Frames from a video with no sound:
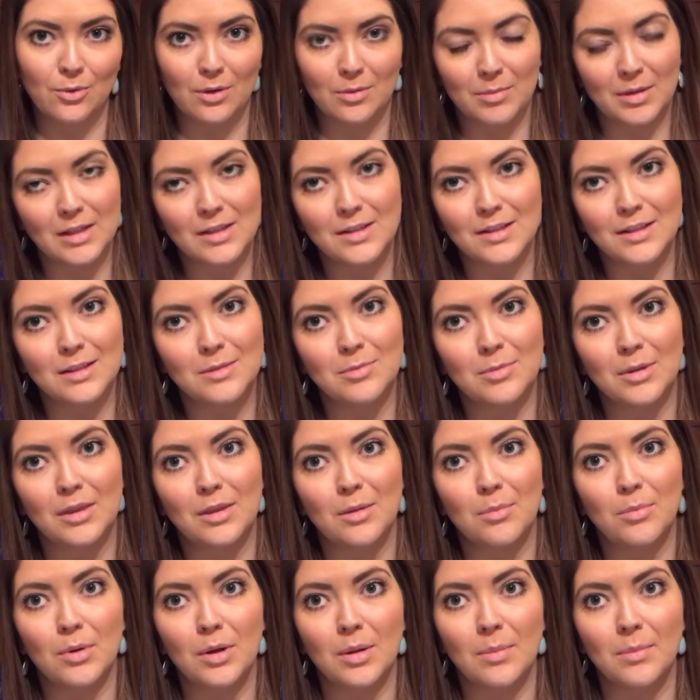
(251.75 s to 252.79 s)
on my 6-month
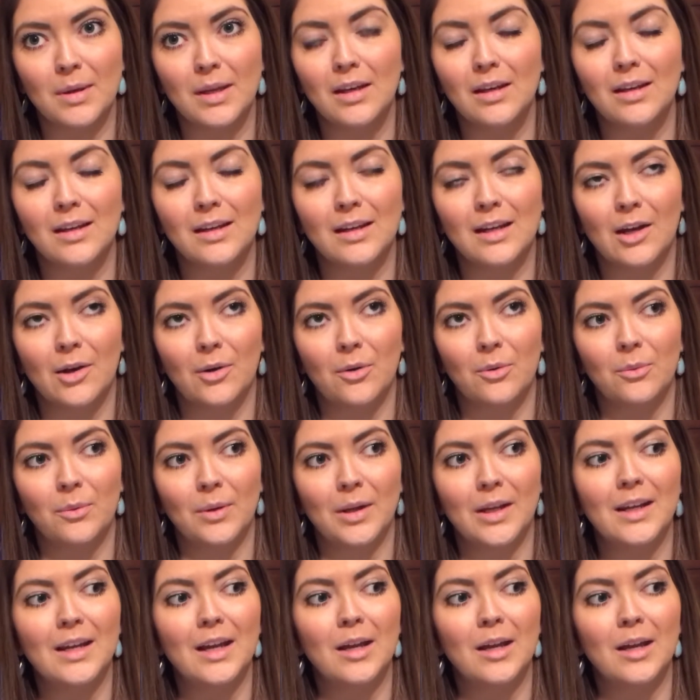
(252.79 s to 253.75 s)
appointment and how it went,